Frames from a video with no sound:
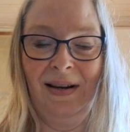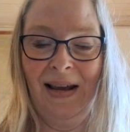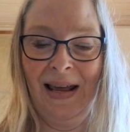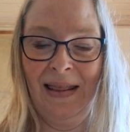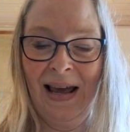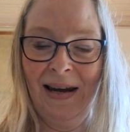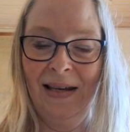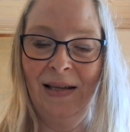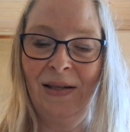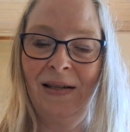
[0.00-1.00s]
And that
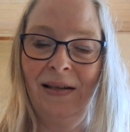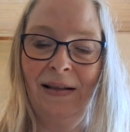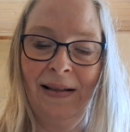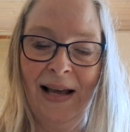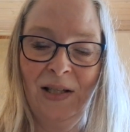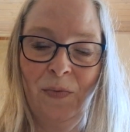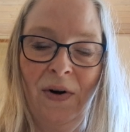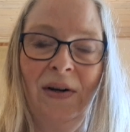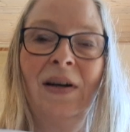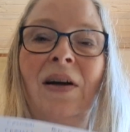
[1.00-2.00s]
is the last
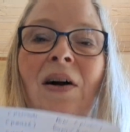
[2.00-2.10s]
one